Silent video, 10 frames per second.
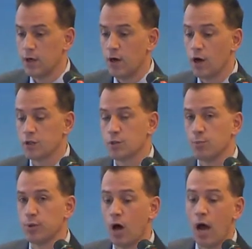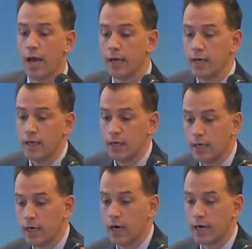On supply,
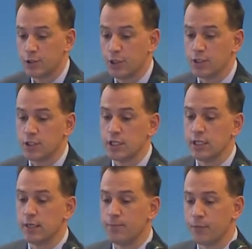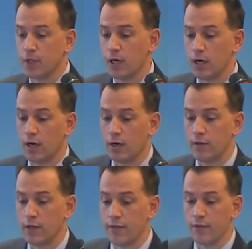as you can see
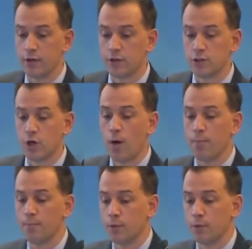in the top